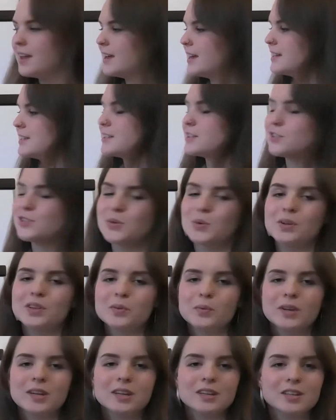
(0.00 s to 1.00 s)
It's a tool that
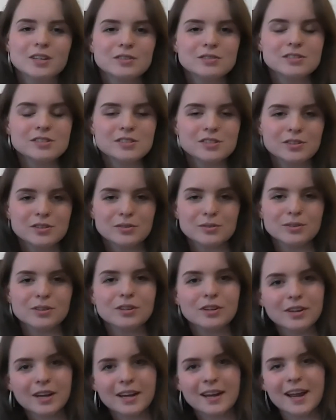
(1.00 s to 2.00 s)
we can use to
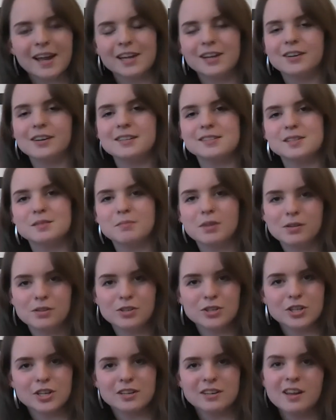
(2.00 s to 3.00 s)
look at anger as an
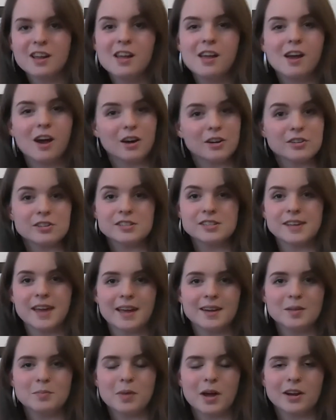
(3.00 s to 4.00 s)
emotion,
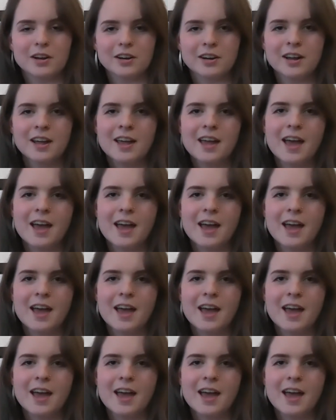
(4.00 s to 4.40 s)
understand it better,